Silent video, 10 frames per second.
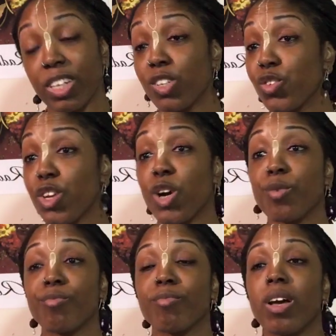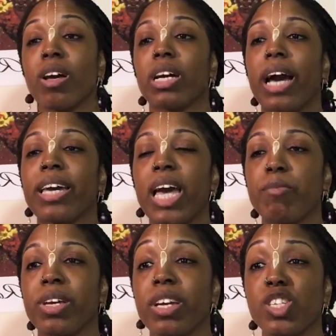So, Kaikeyi
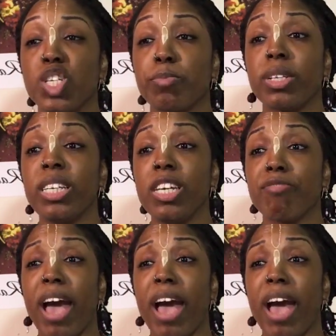begins to believe